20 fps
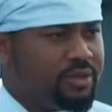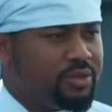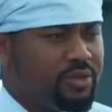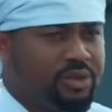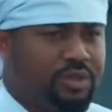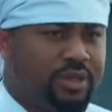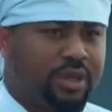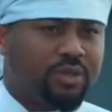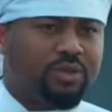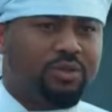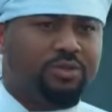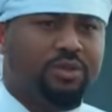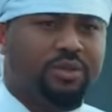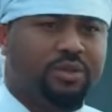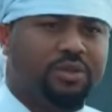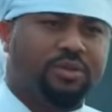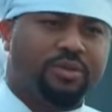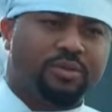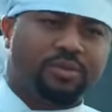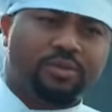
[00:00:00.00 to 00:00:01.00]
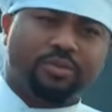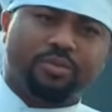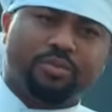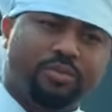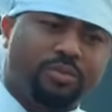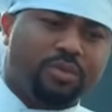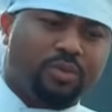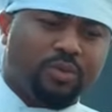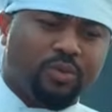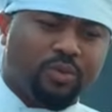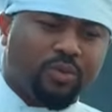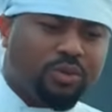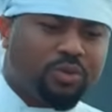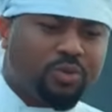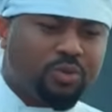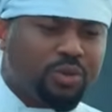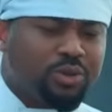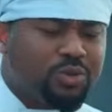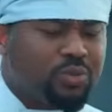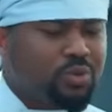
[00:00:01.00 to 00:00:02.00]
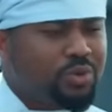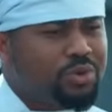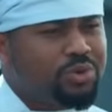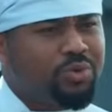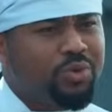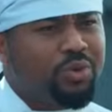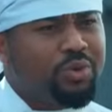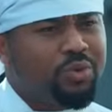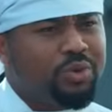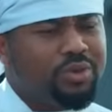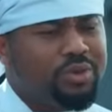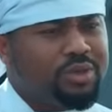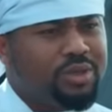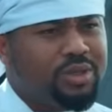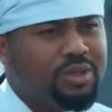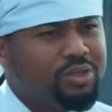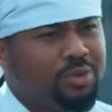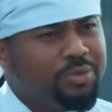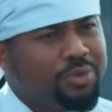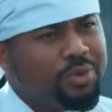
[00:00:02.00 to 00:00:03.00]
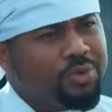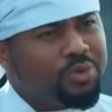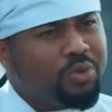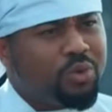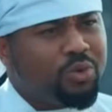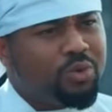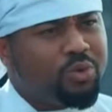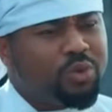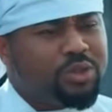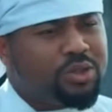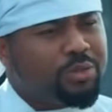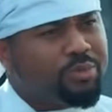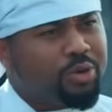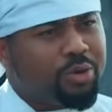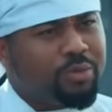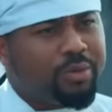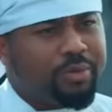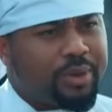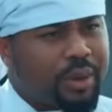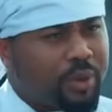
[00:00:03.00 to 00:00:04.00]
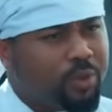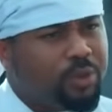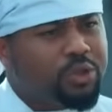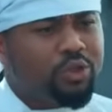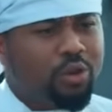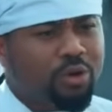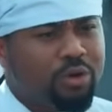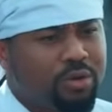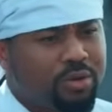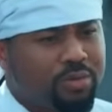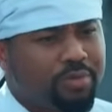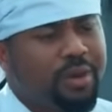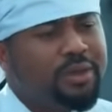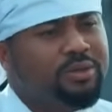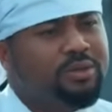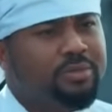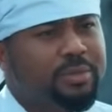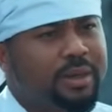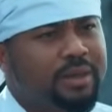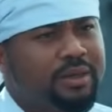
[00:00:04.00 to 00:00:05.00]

Just stay out of it. What's wrong? Is something wrong? What's the problem? Can we talk man to